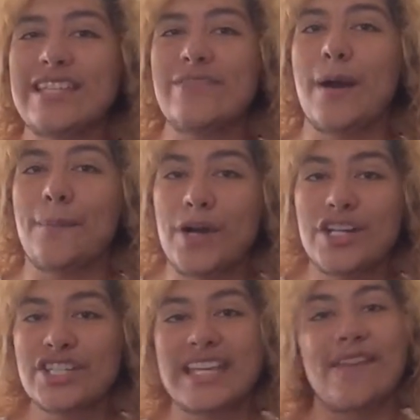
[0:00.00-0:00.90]
diva a
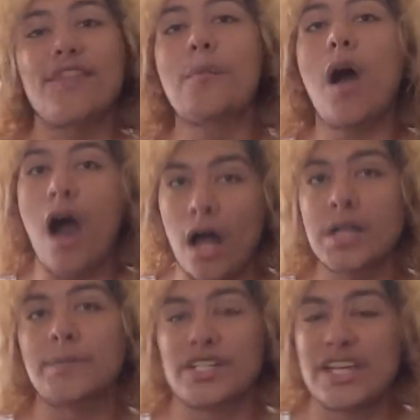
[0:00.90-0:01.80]
push, give them
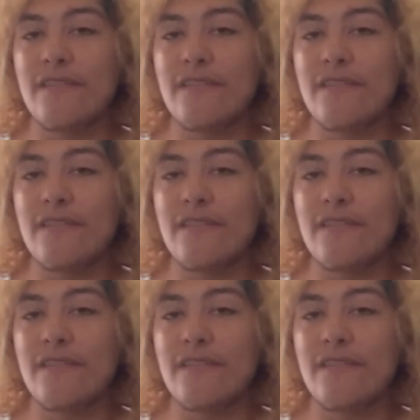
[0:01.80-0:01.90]
all a push.